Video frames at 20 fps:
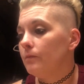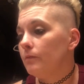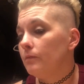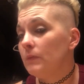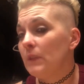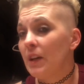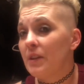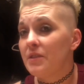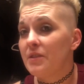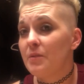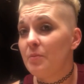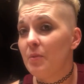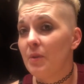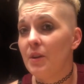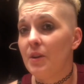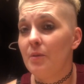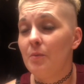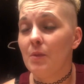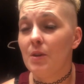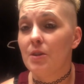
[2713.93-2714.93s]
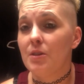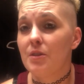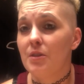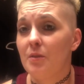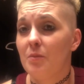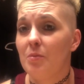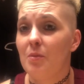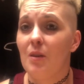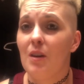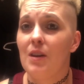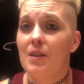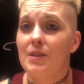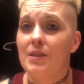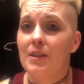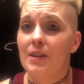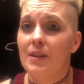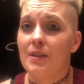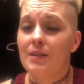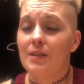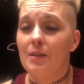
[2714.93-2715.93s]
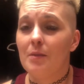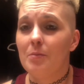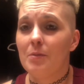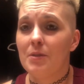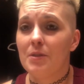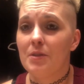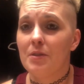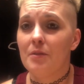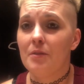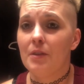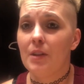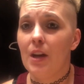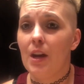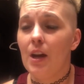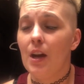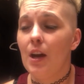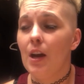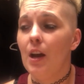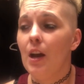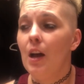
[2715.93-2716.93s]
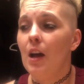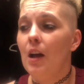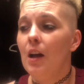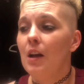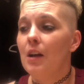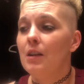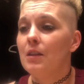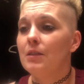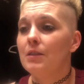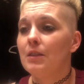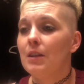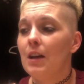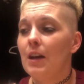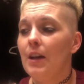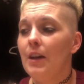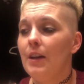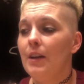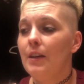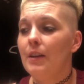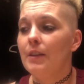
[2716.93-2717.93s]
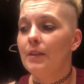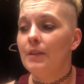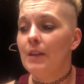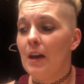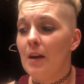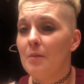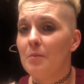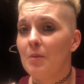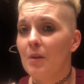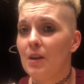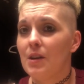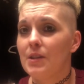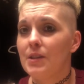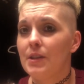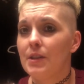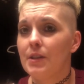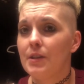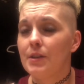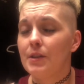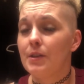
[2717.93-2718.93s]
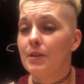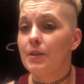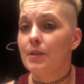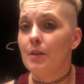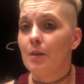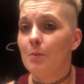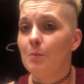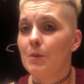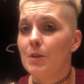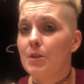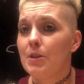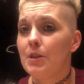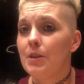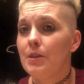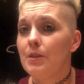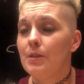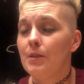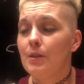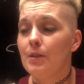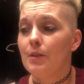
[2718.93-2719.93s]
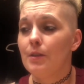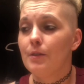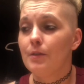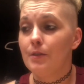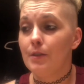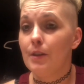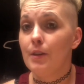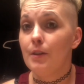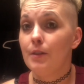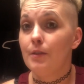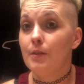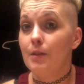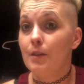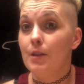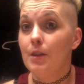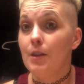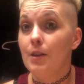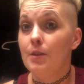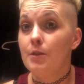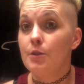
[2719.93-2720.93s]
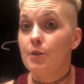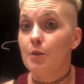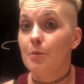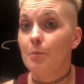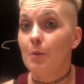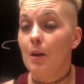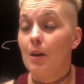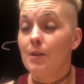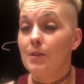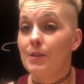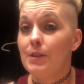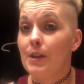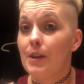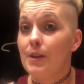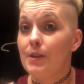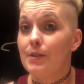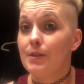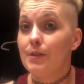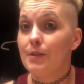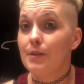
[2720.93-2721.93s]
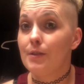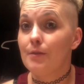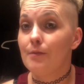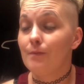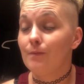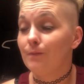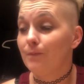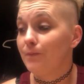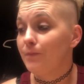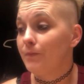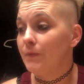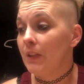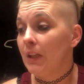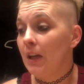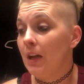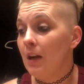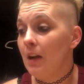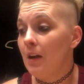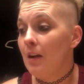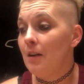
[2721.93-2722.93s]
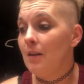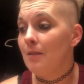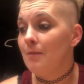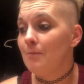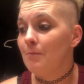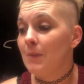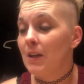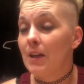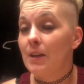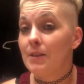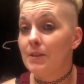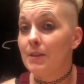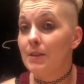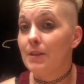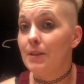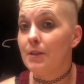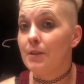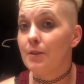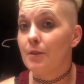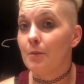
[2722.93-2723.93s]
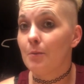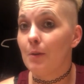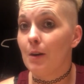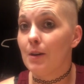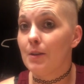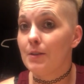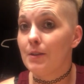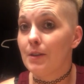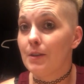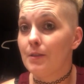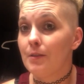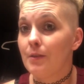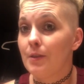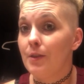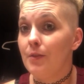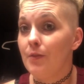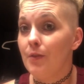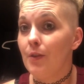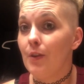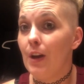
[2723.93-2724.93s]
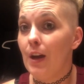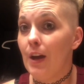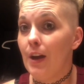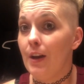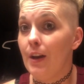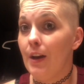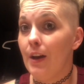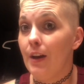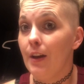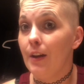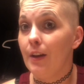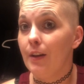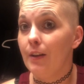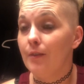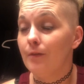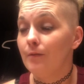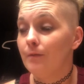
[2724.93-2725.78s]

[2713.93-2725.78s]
That's pretty much the process up until there. Like, that process is so much easier than the denture process, because the denture process will give you a headache.